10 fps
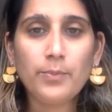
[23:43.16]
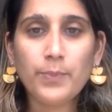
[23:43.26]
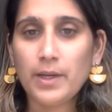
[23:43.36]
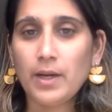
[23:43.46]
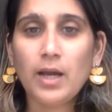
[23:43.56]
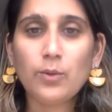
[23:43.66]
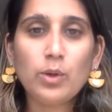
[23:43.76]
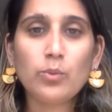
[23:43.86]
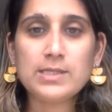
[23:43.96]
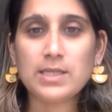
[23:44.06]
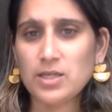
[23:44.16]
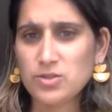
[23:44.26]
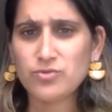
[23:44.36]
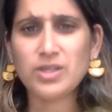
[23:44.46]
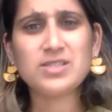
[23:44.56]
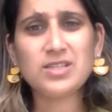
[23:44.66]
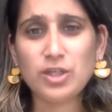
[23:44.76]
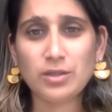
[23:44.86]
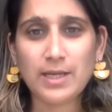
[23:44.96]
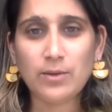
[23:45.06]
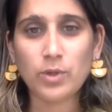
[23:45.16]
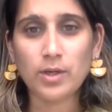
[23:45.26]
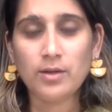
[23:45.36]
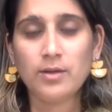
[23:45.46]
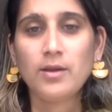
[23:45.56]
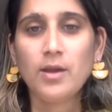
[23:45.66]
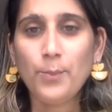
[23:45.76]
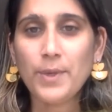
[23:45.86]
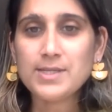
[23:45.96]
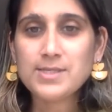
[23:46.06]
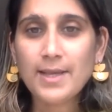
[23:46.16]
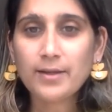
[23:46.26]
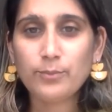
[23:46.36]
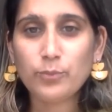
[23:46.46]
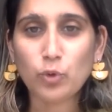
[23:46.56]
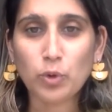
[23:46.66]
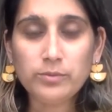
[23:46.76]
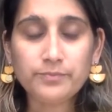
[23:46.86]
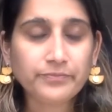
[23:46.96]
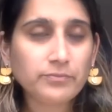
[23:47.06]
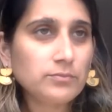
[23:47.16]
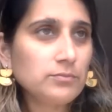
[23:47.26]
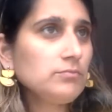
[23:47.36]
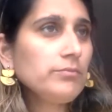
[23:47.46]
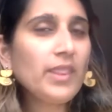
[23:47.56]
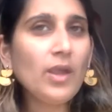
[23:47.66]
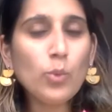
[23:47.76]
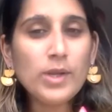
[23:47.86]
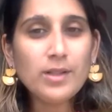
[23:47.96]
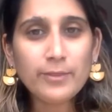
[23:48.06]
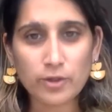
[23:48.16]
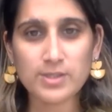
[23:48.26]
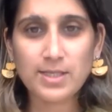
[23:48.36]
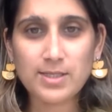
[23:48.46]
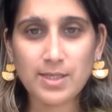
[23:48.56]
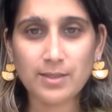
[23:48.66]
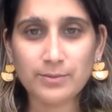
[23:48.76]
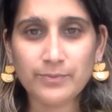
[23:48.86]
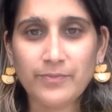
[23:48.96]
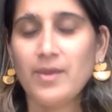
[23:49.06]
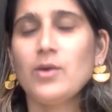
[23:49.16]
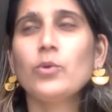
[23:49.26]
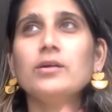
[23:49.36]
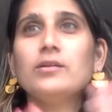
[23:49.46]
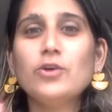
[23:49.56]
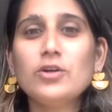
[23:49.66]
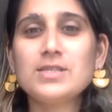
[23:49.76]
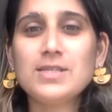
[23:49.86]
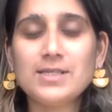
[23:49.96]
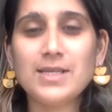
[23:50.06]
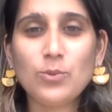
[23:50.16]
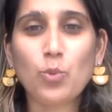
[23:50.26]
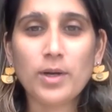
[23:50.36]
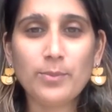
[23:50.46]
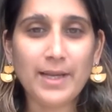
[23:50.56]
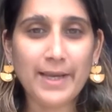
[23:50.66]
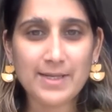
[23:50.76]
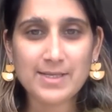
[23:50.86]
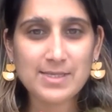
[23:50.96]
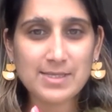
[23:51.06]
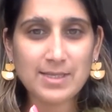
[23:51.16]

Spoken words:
But we always say he's the chilled out one. My second born will not sit still, will not sit in one place.